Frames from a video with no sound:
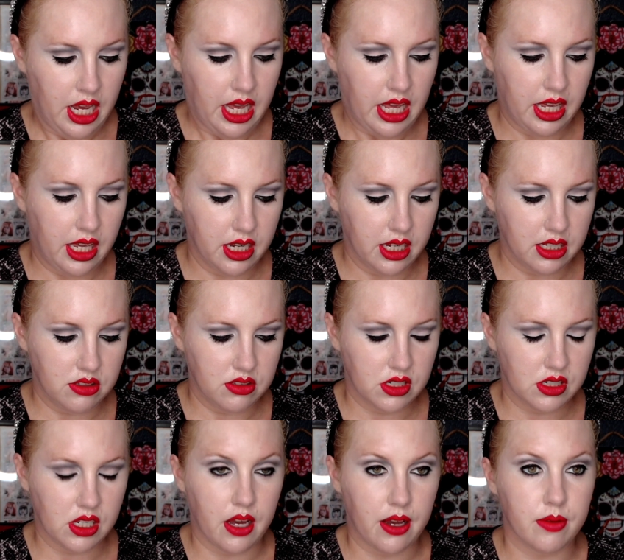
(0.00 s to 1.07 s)

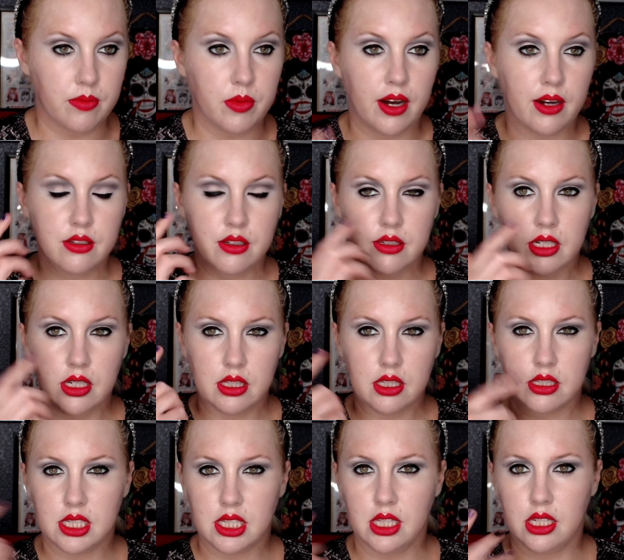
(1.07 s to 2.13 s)
And underneath
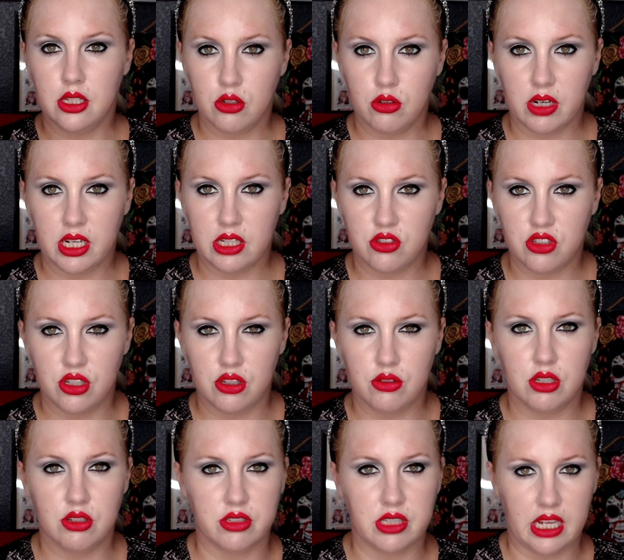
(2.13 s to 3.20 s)
it's a little gray too.
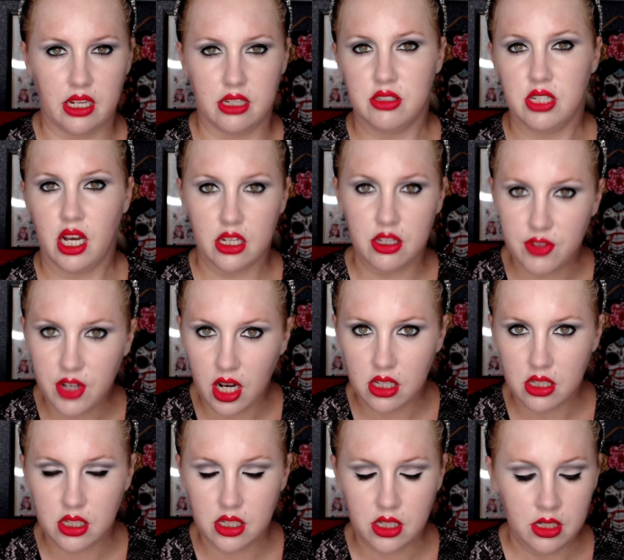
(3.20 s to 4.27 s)
There's not a ton of
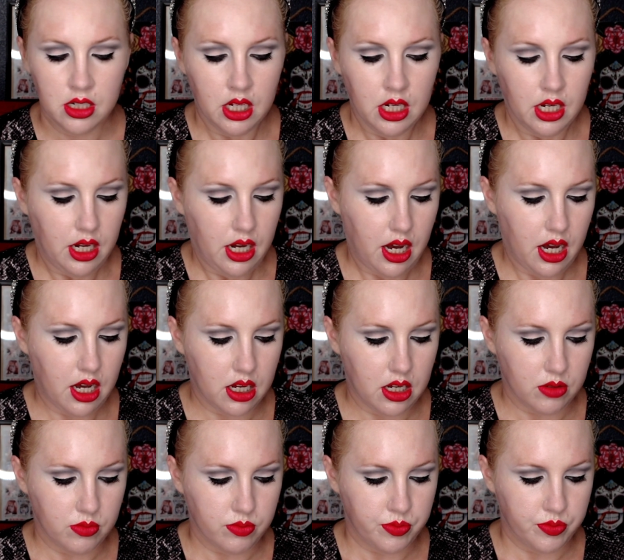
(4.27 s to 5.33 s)
color.
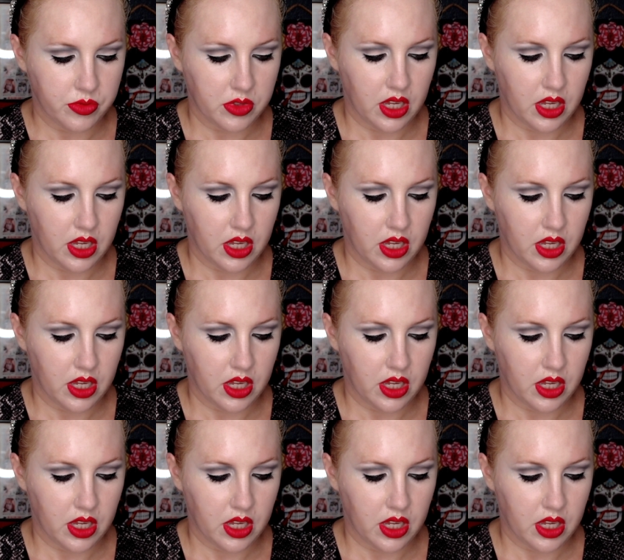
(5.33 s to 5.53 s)
And